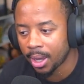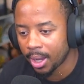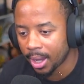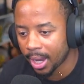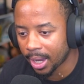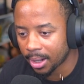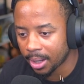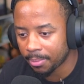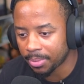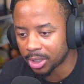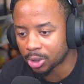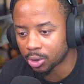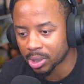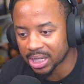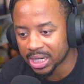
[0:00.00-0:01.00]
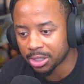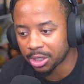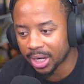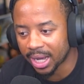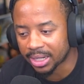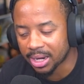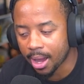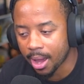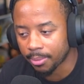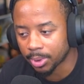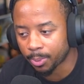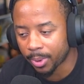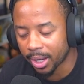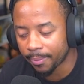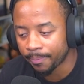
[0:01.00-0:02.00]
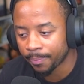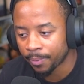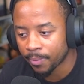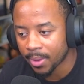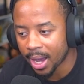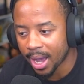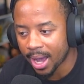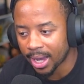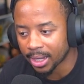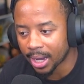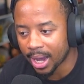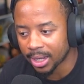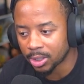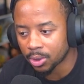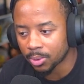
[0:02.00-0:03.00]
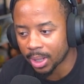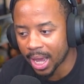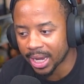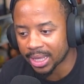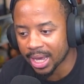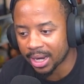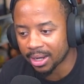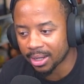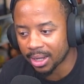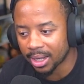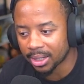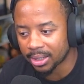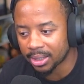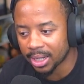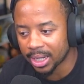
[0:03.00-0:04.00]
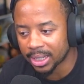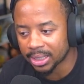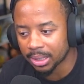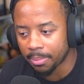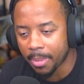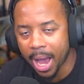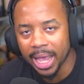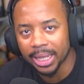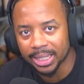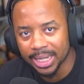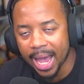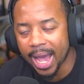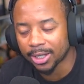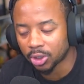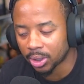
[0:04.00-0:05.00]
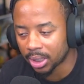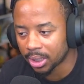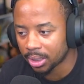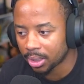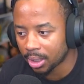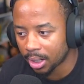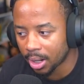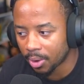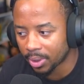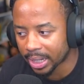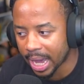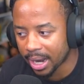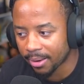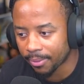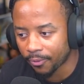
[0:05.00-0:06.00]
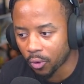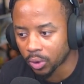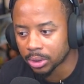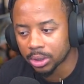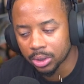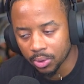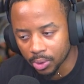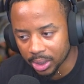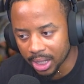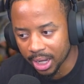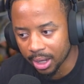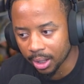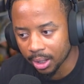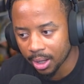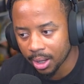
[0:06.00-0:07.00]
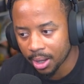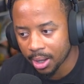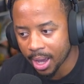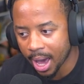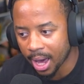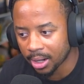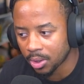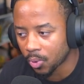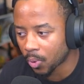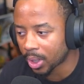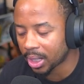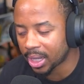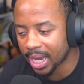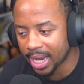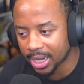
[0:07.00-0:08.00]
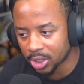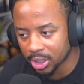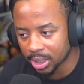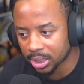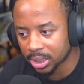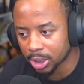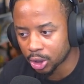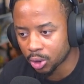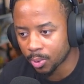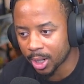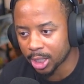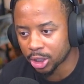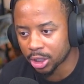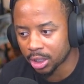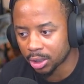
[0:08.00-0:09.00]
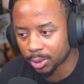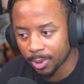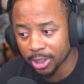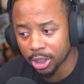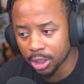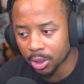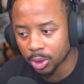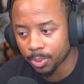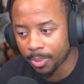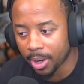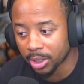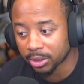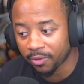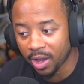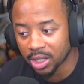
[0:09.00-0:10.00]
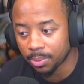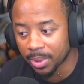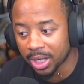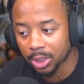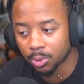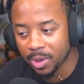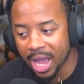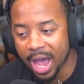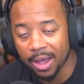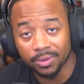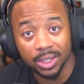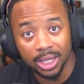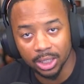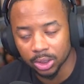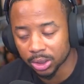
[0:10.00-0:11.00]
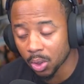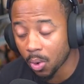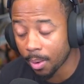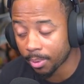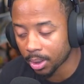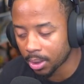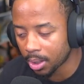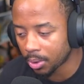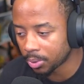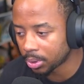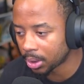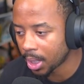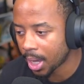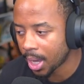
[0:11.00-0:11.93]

and be strategic at times. But I do like that it isn't mindless action. You know, it kind of forces you to think, how do you want to gauge in a situation, especially in those boss fights, because we have to get so up close.